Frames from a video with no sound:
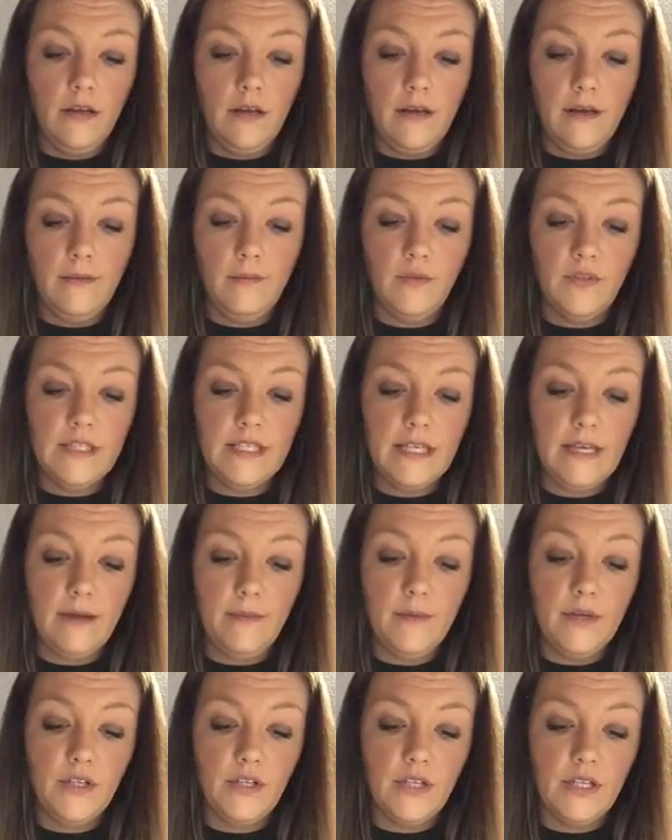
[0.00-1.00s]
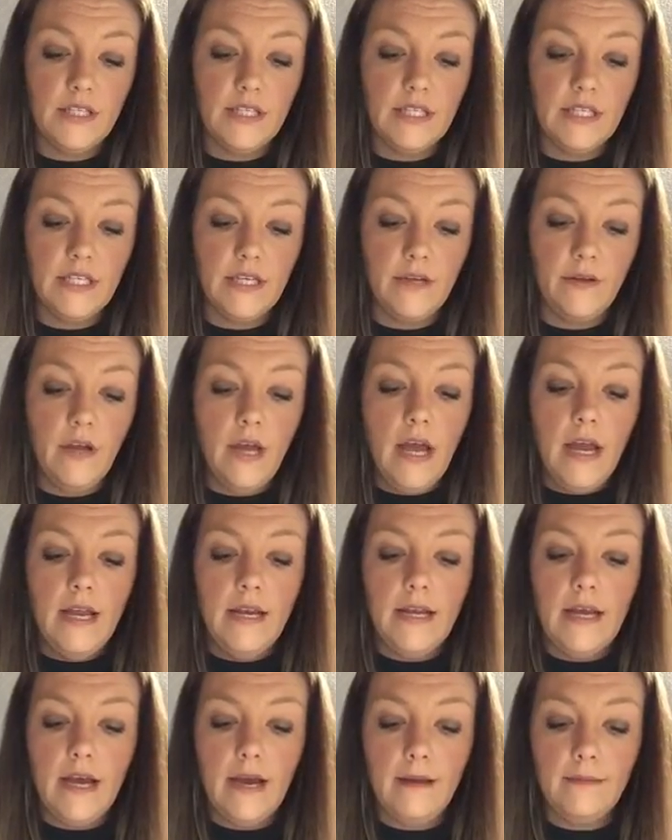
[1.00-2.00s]
I'm going to see how much this will do.
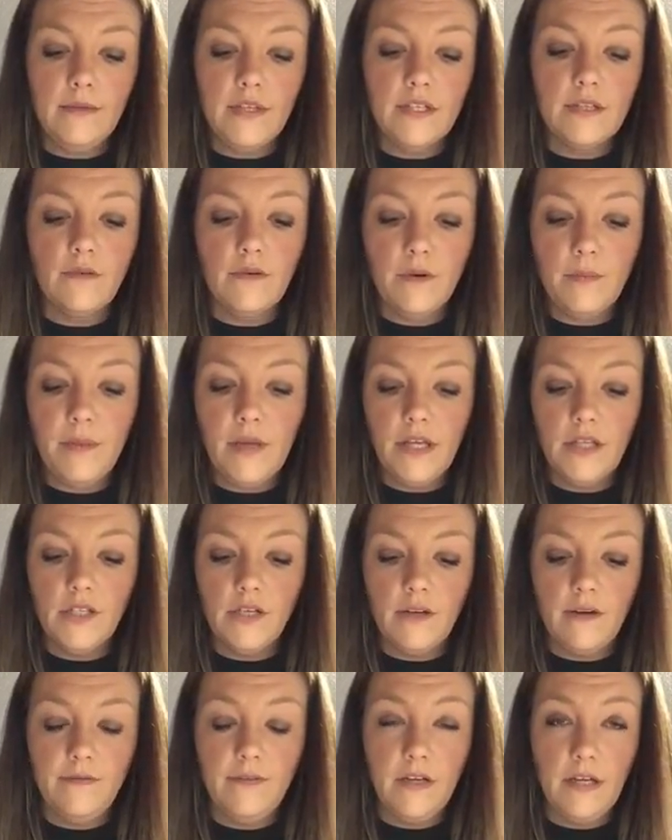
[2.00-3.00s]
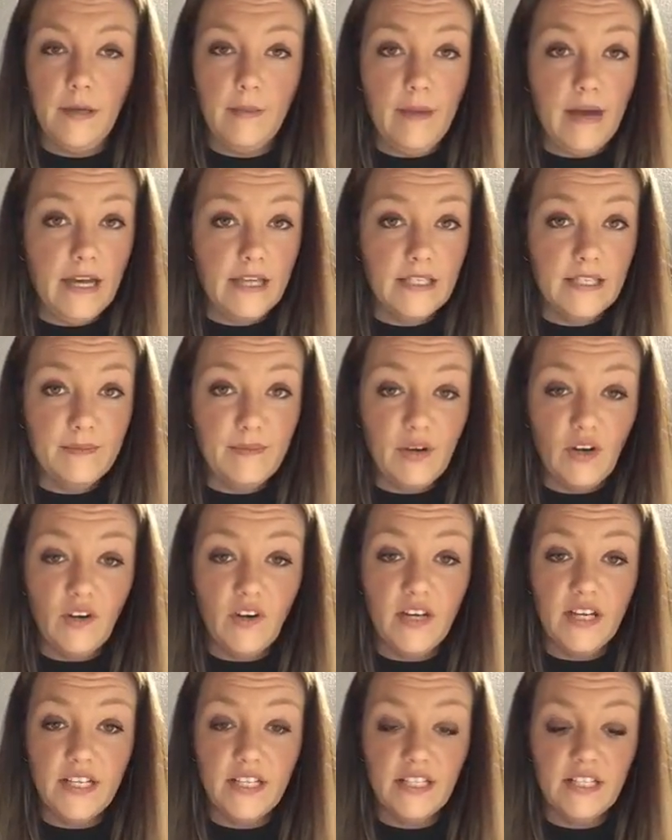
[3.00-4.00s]
Now, I'm just going to pinch off any bad
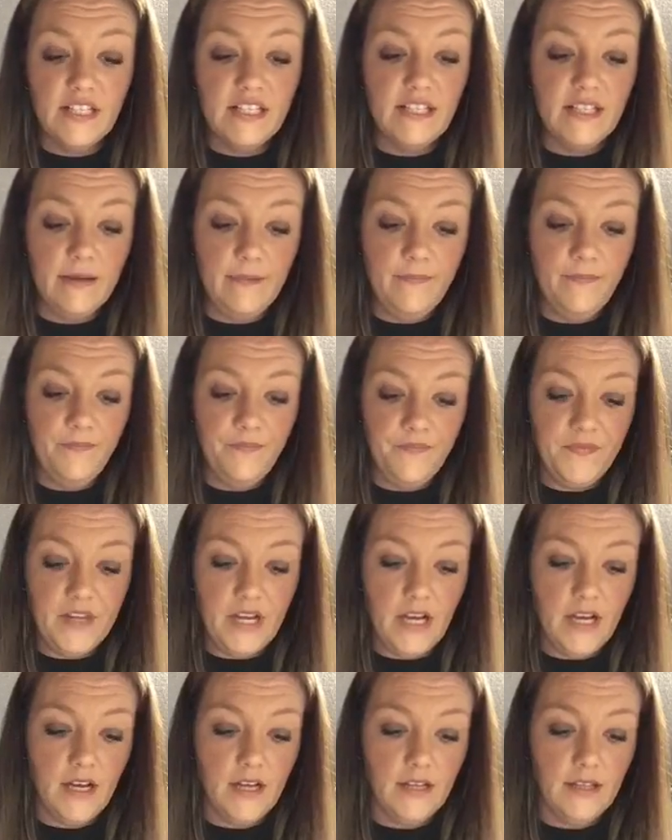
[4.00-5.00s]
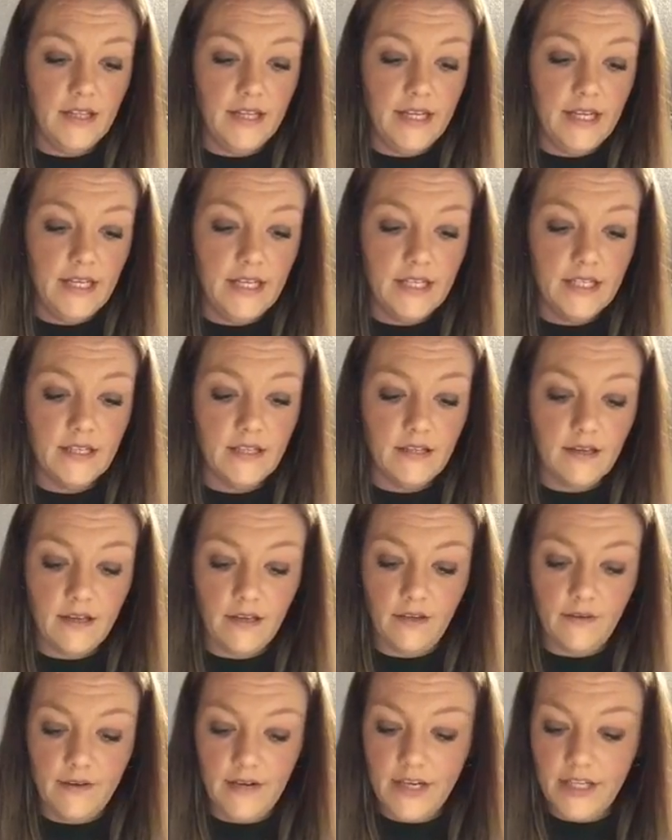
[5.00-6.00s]
spots, ugly
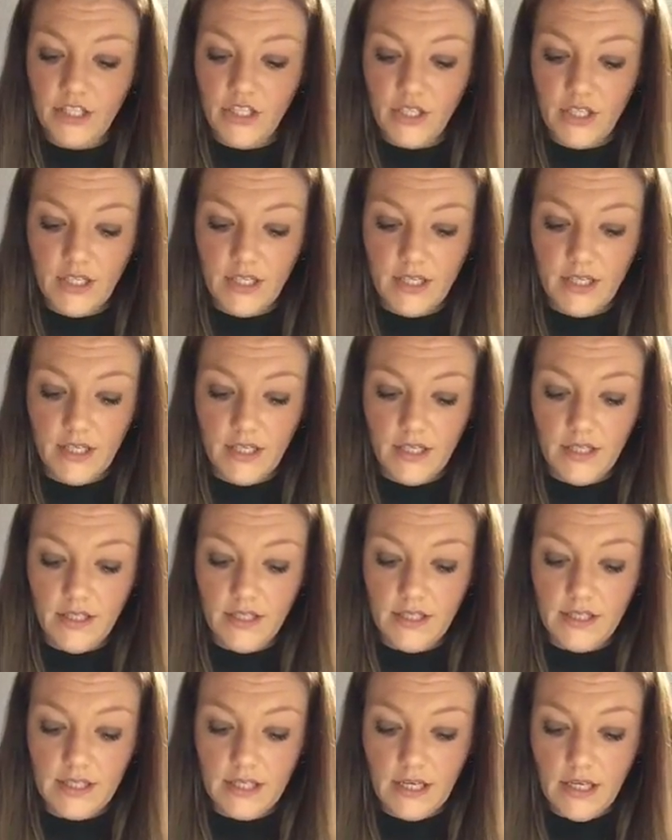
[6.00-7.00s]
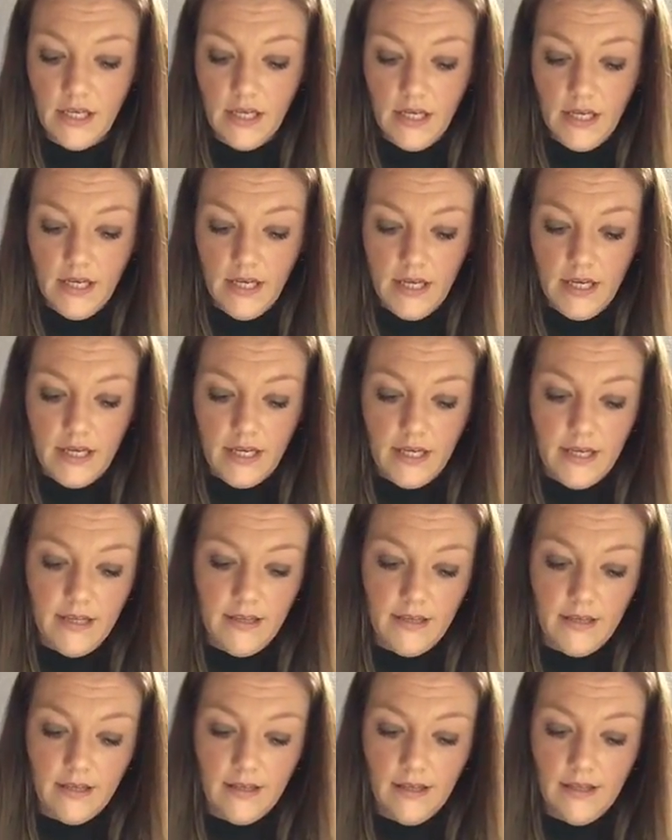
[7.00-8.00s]
discolorations,
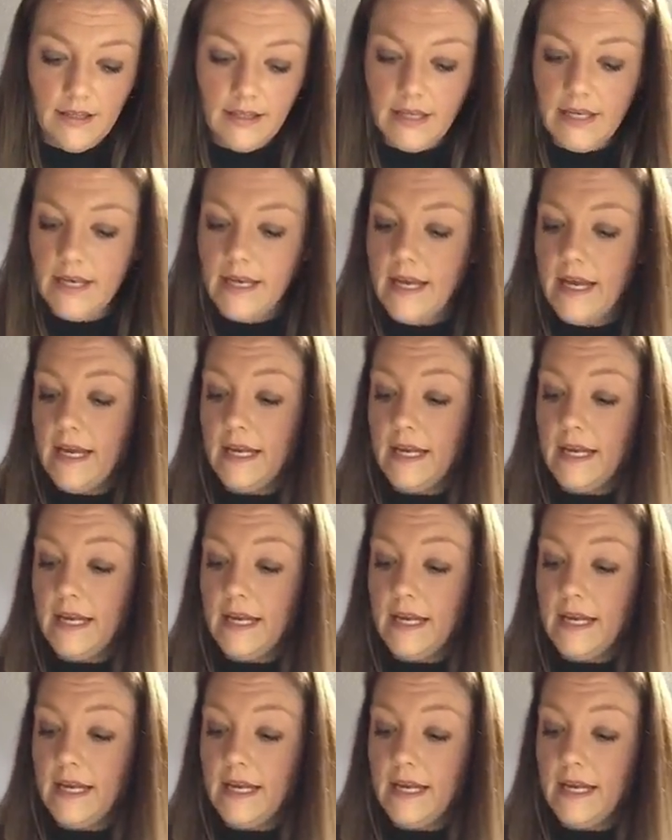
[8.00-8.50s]
anything like that.